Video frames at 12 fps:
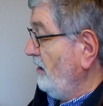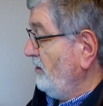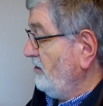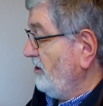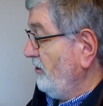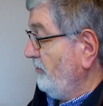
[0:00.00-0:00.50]

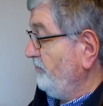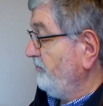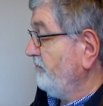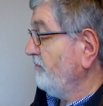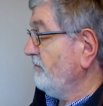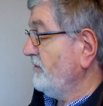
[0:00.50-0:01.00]
So,
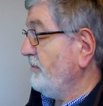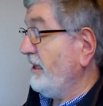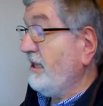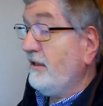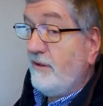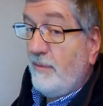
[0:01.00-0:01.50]

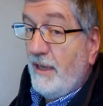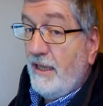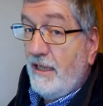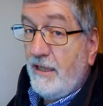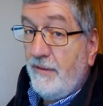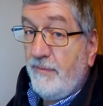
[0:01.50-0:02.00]
speaking of the
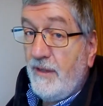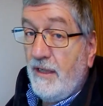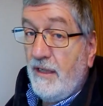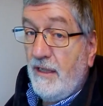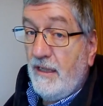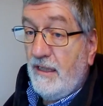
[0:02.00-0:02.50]
bike,
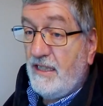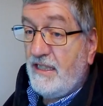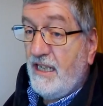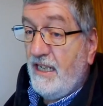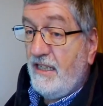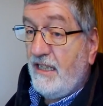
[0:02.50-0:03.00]
let's
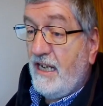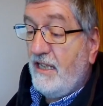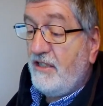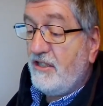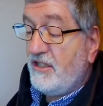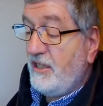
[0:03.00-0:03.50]
get it in the
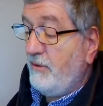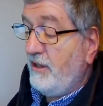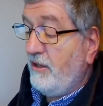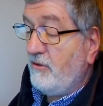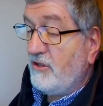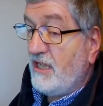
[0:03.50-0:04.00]
garage and see what it
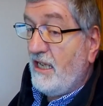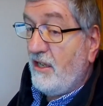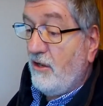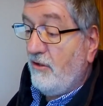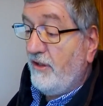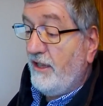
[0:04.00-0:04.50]
looks like
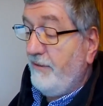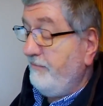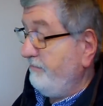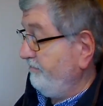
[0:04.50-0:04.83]
on there.